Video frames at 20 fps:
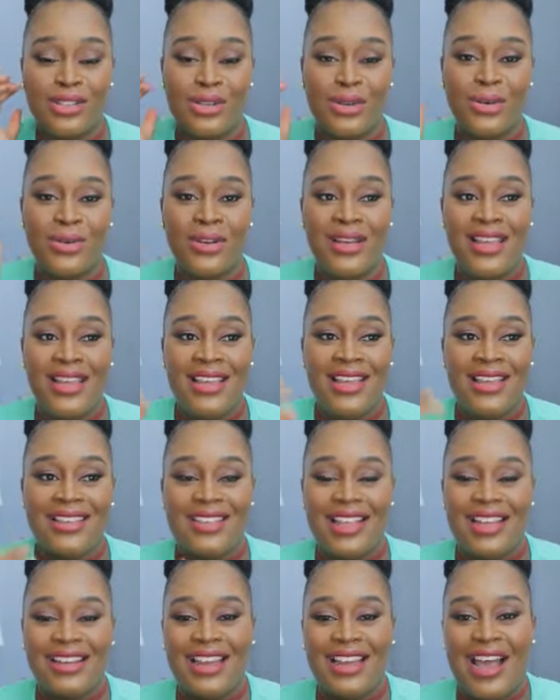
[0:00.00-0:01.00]
So
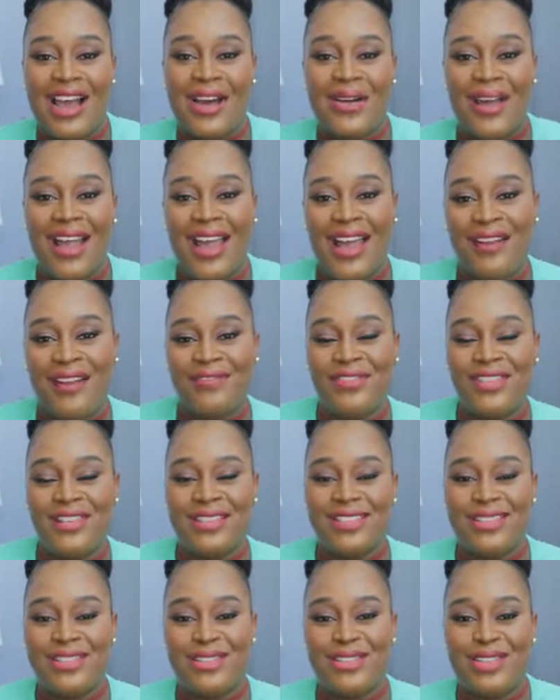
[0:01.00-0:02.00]
it's like now I have
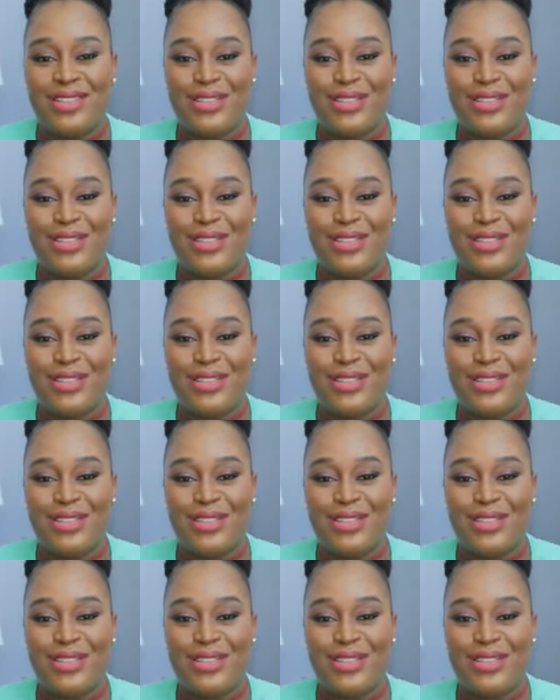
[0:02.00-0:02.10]
this